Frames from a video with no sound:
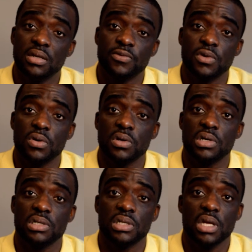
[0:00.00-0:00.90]
of
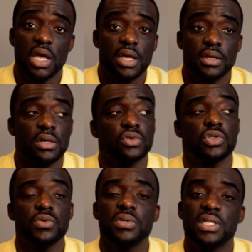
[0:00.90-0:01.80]
course.
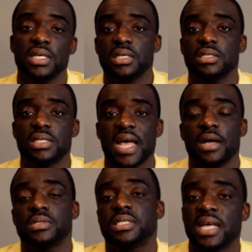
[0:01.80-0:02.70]
Do things
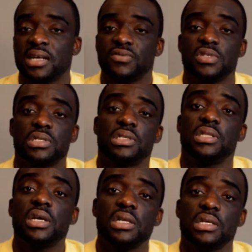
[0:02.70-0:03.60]
outside of just
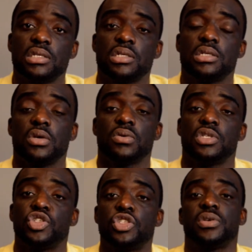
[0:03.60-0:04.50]
studying so the
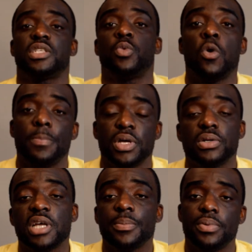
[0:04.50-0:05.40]
stress won't build
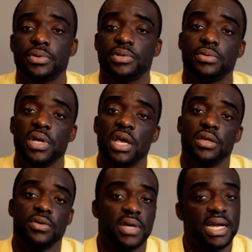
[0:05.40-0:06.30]
up on you.
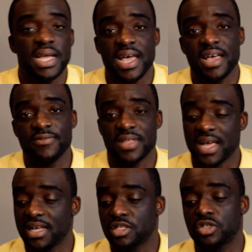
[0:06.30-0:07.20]
You gotta have
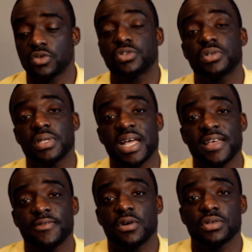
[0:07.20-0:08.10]
that social
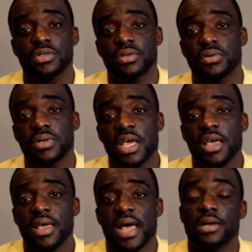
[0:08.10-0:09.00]
life also
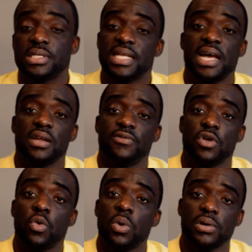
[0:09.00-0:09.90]
outside of the
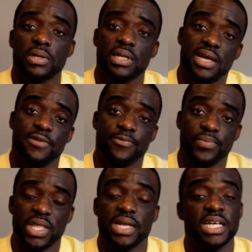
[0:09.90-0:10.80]
work life.
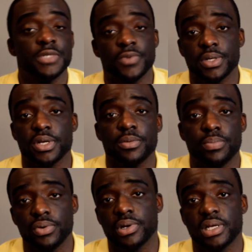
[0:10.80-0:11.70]
And that's very
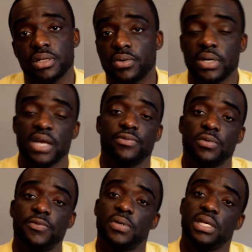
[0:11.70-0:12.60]
important. Don't ever
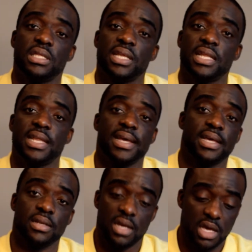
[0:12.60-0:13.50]
forget
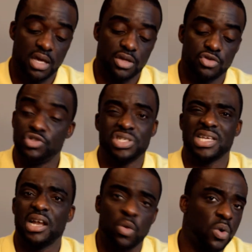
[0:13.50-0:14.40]
that you just
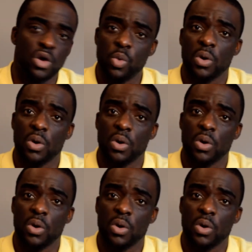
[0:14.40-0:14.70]
gotta work,